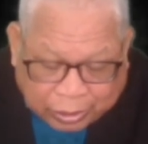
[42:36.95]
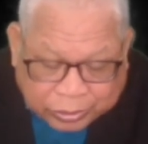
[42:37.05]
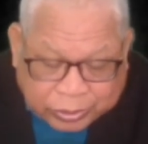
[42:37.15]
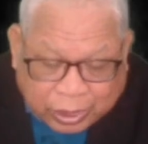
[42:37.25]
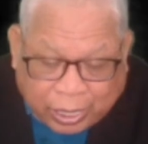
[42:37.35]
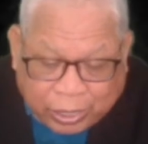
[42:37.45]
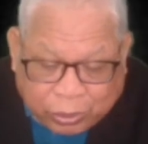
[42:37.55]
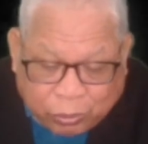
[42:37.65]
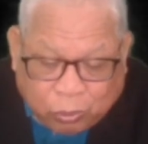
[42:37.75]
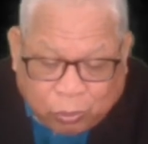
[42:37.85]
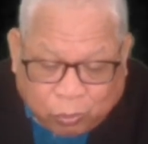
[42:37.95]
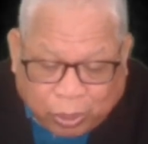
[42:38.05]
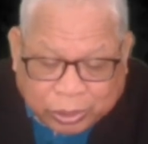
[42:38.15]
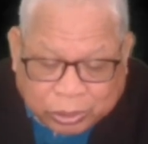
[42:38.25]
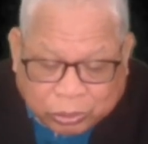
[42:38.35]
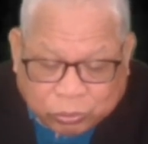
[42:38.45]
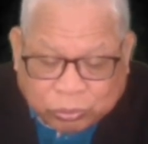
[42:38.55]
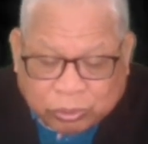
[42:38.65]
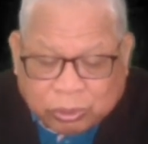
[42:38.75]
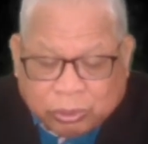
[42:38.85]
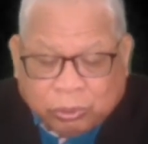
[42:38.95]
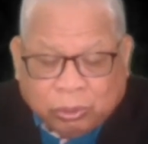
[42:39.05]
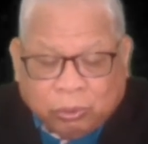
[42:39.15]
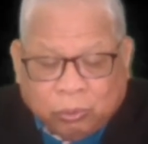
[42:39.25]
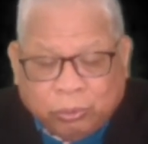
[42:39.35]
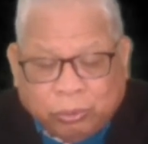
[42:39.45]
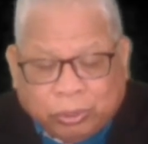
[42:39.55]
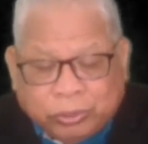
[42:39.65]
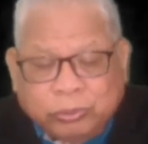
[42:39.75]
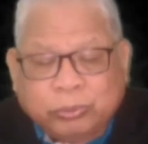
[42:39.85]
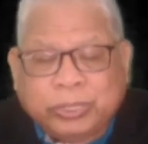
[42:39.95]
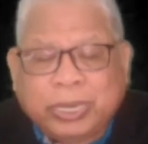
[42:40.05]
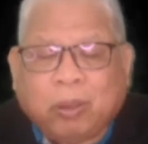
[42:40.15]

And Allah said, I know what you know not.